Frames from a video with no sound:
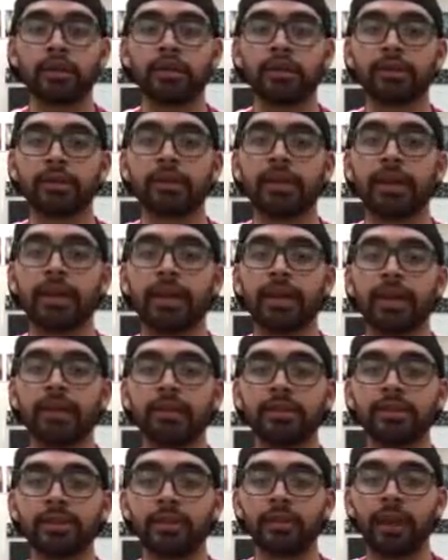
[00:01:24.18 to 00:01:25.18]
There's a
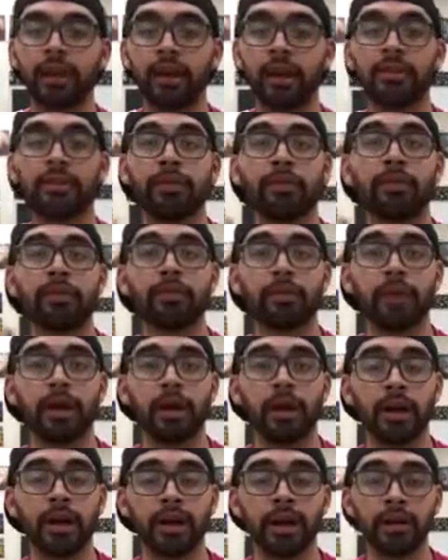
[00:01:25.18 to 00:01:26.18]
land. Now,
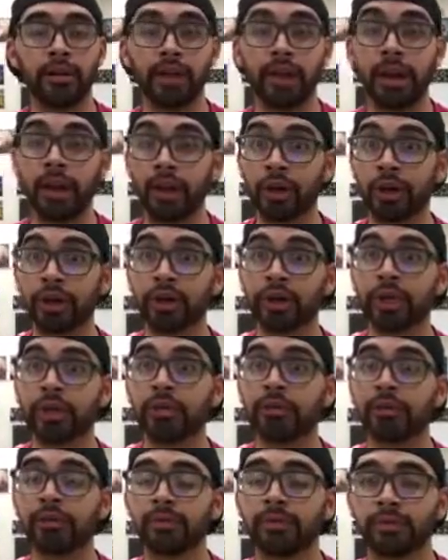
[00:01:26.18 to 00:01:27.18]
that I heard
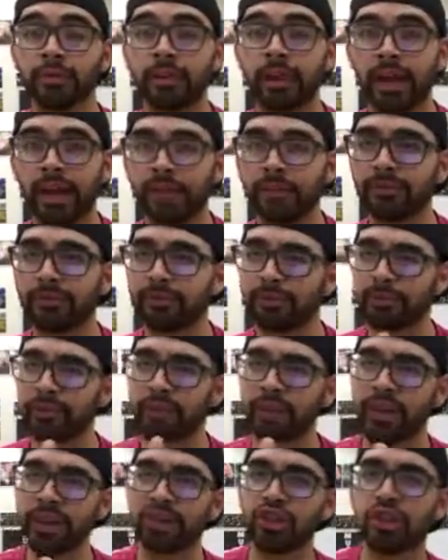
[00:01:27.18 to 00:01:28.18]
of for
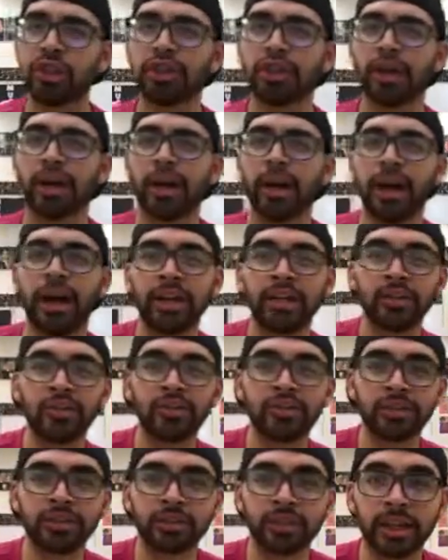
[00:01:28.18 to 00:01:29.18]
that chunk, I
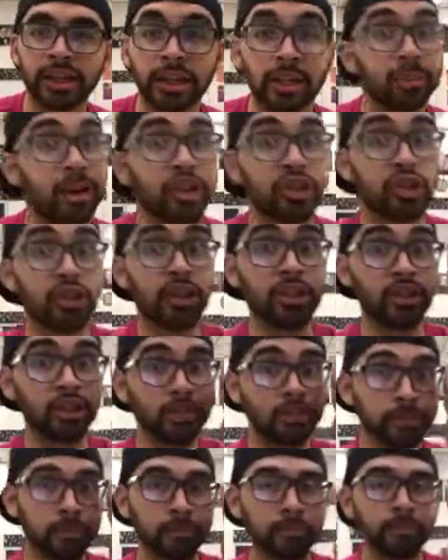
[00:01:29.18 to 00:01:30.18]
use the sign
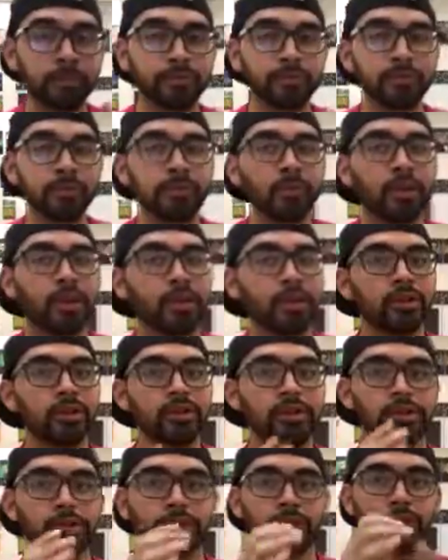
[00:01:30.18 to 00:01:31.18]
imagination.
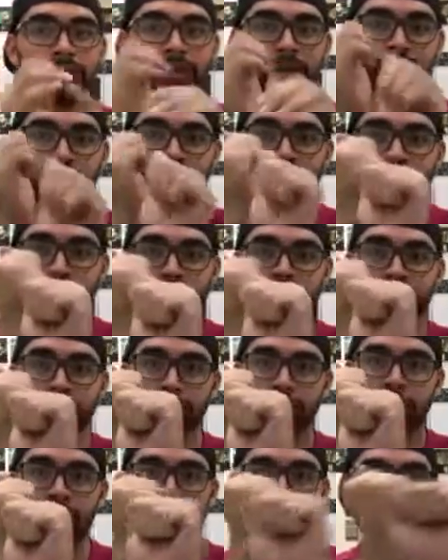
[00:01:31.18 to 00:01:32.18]
So you're going to
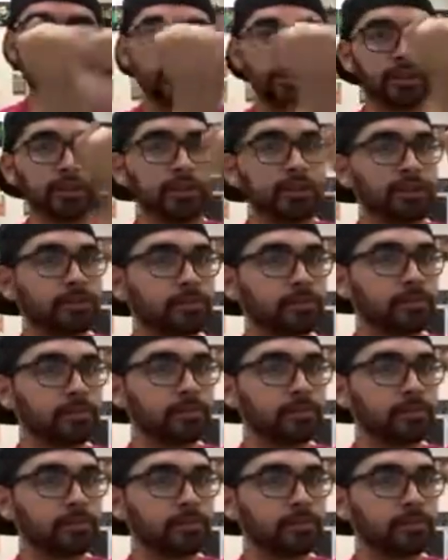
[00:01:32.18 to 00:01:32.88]
close your hands like this.